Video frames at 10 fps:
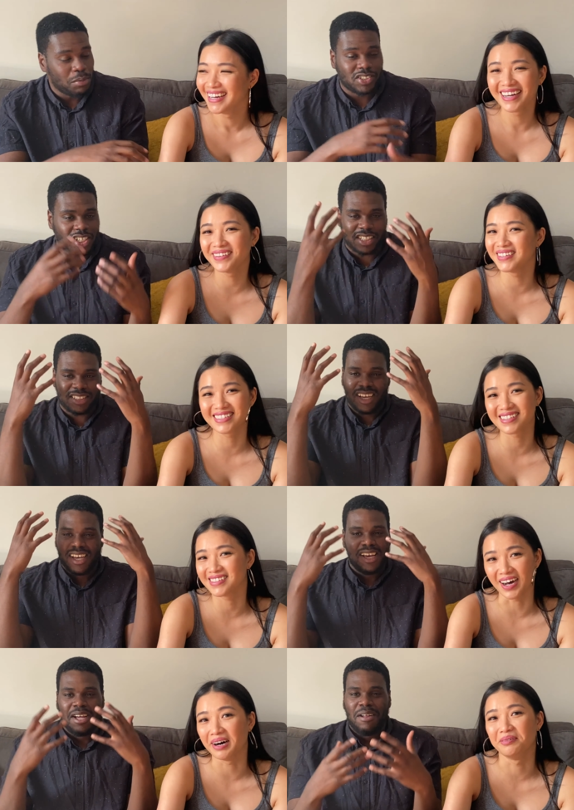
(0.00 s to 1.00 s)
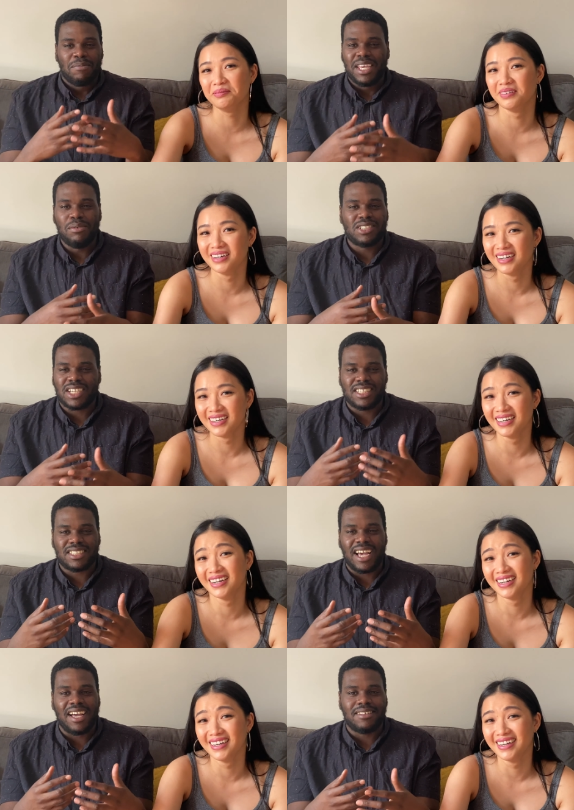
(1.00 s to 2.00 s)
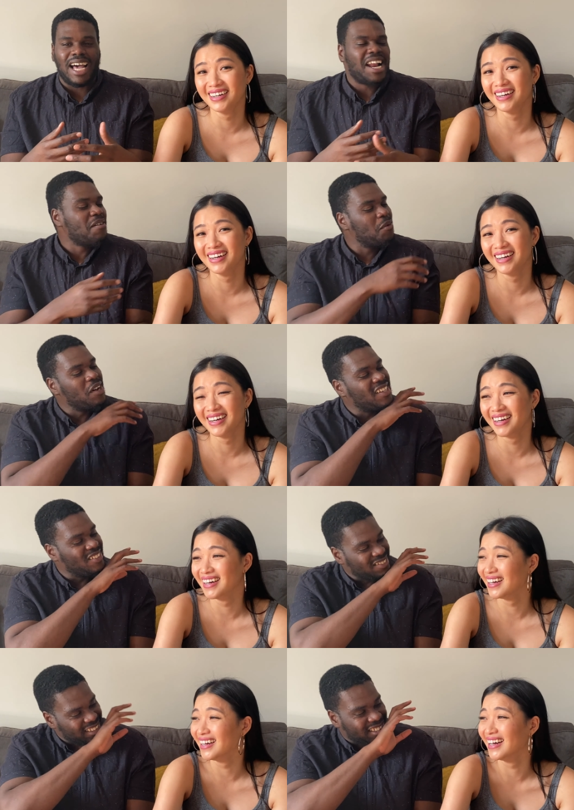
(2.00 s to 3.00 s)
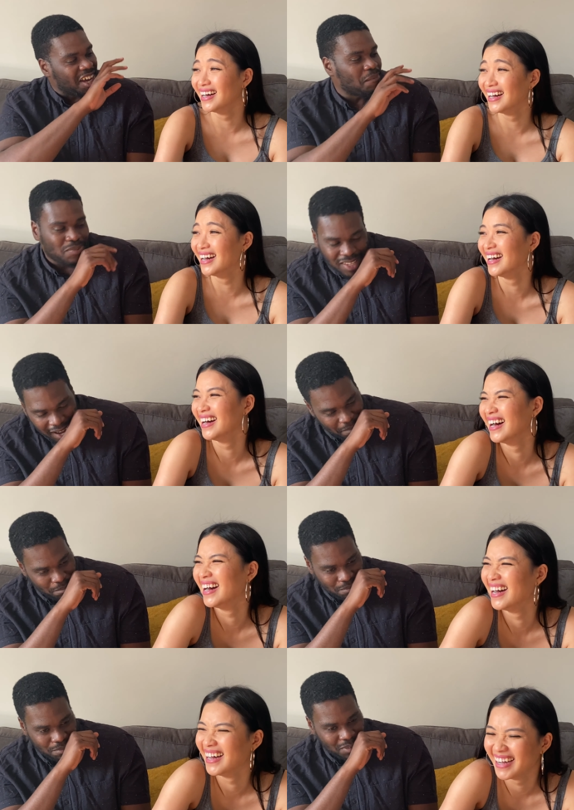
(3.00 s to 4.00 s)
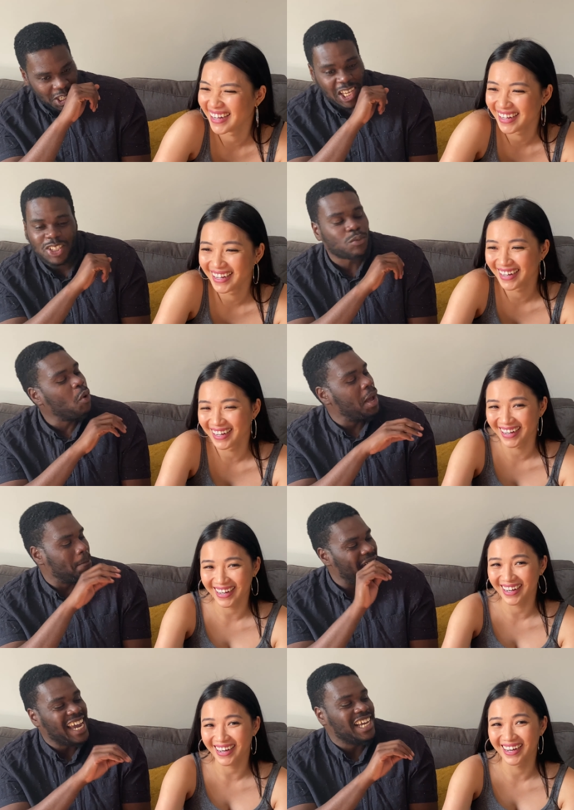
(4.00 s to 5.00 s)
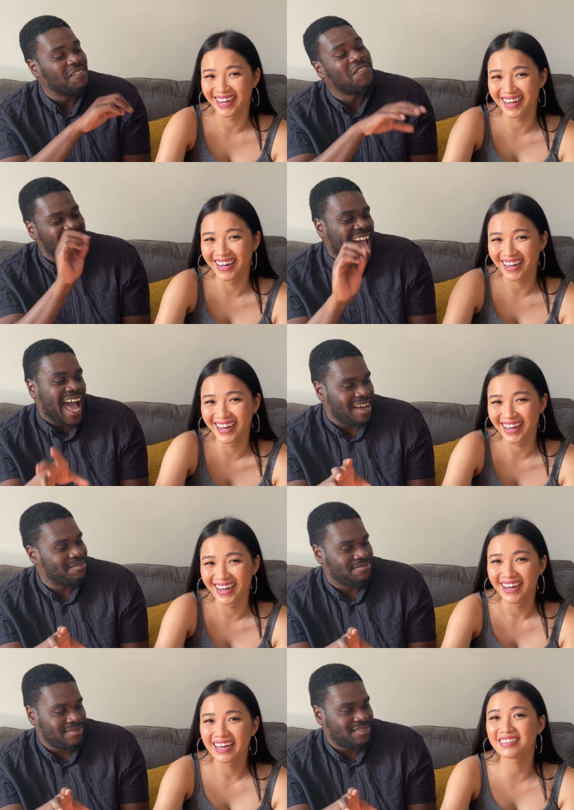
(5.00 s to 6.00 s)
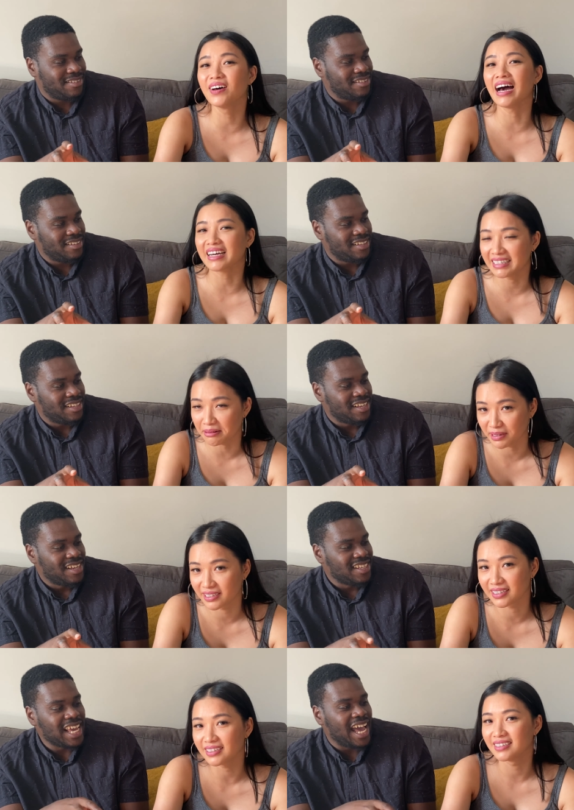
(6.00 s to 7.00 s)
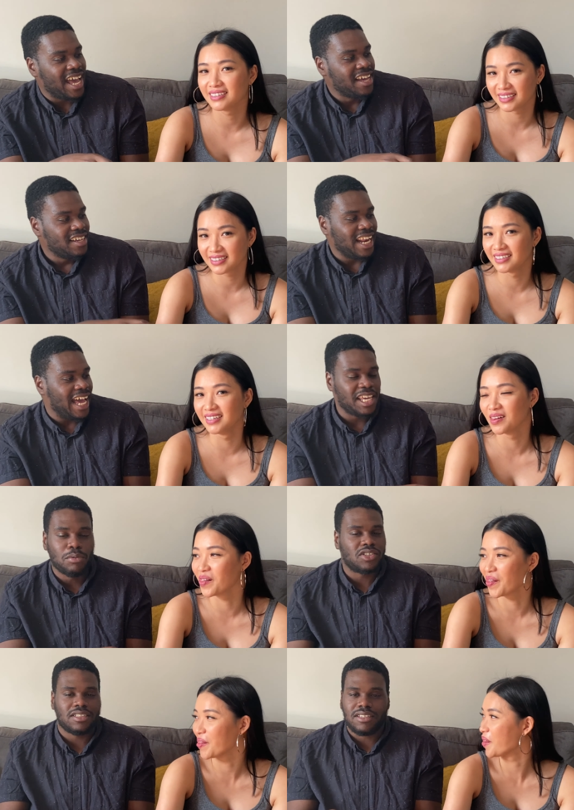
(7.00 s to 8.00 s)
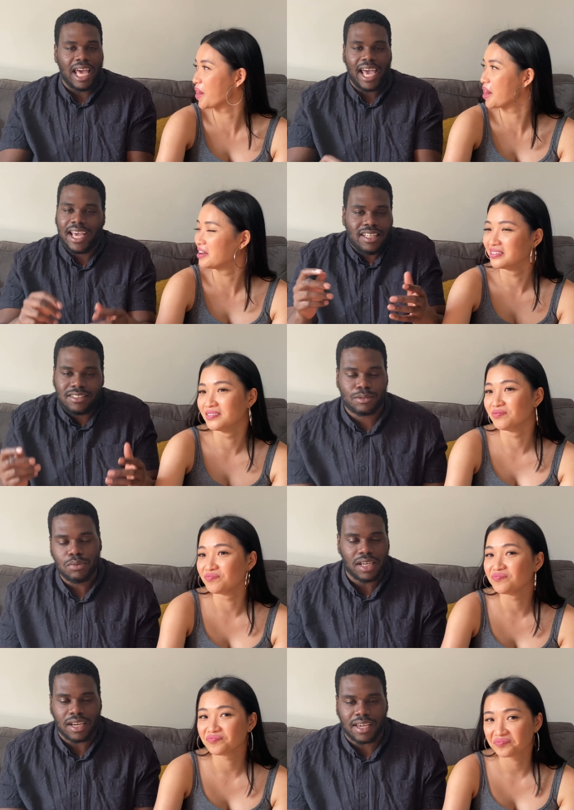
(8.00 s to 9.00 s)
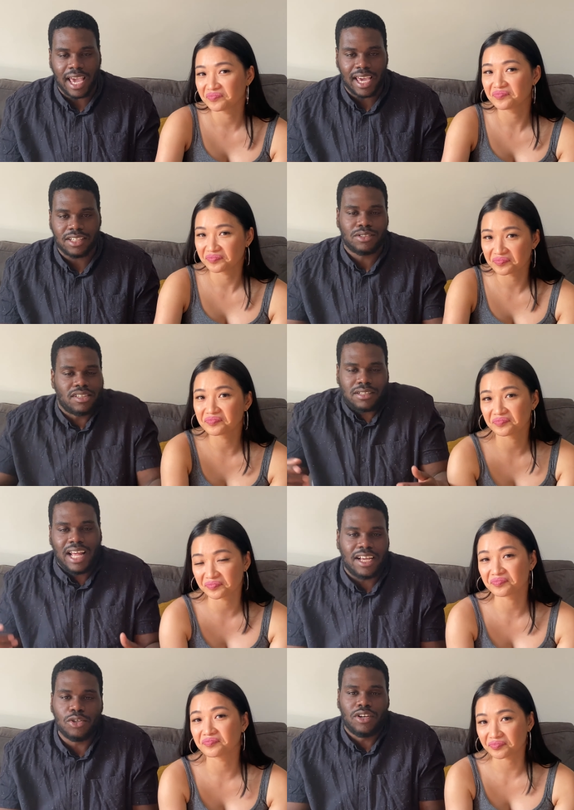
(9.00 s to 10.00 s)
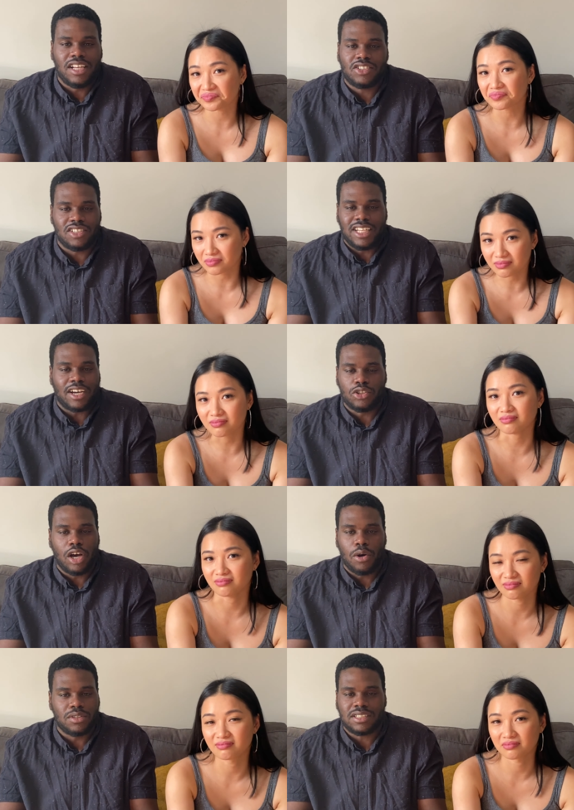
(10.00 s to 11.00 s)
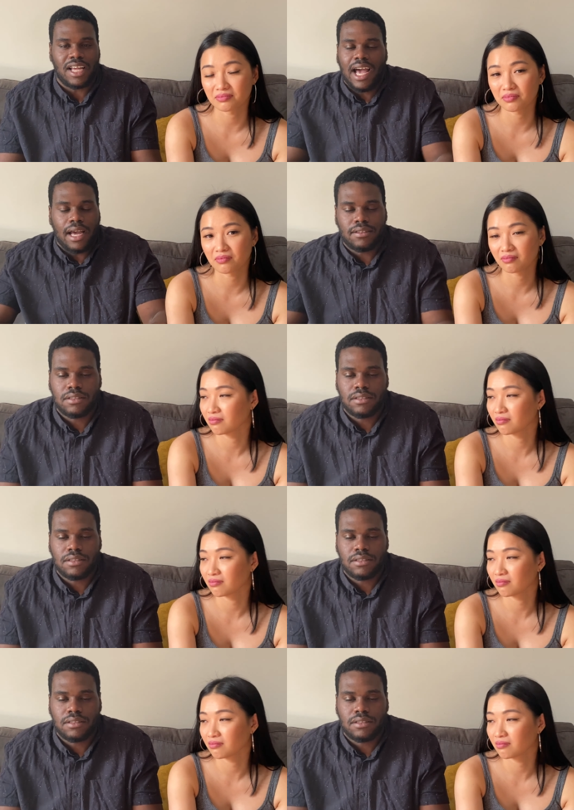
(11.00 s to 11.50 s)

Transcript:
Speaker 1: was just. just dumb. He was just. I don't even want to use the term dumb. He just weren't made for that.
Speaker 2: He's not academic.
Speaker 1: Yeah, like he was just there and he just wouldn't engage. was just like you look literally like a dog, He's just out.